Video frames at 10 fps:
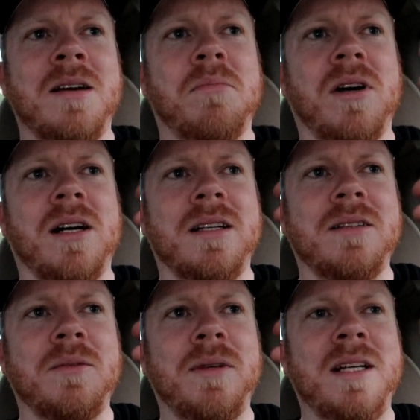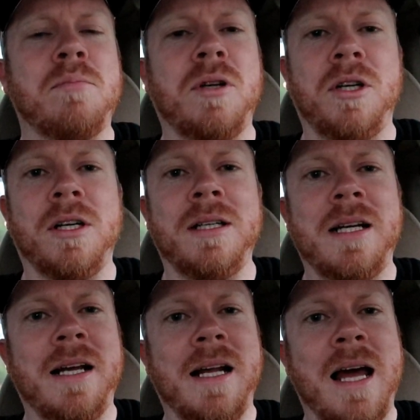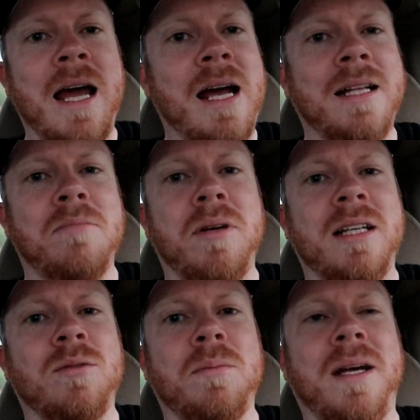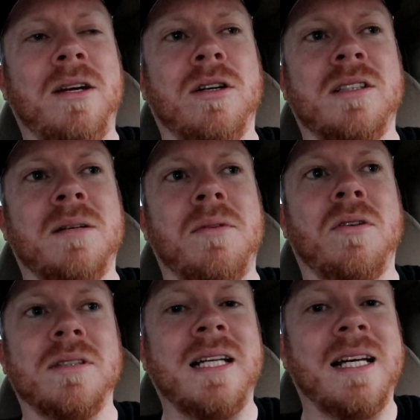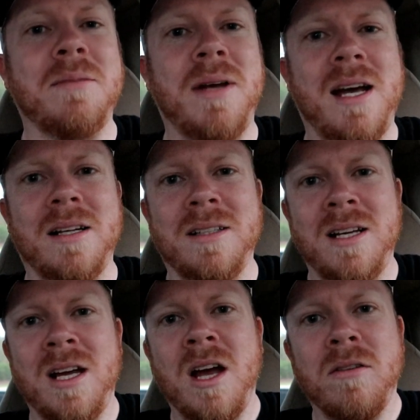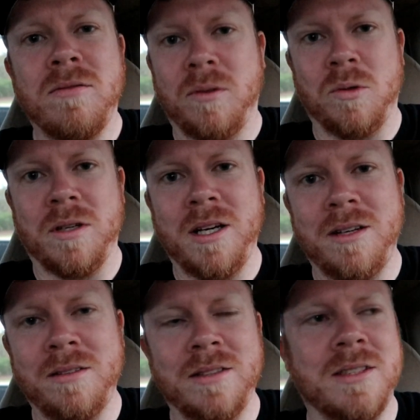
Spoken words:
But we did pretty good, and I had the big swim bait hooked up on 10 pound floor coat.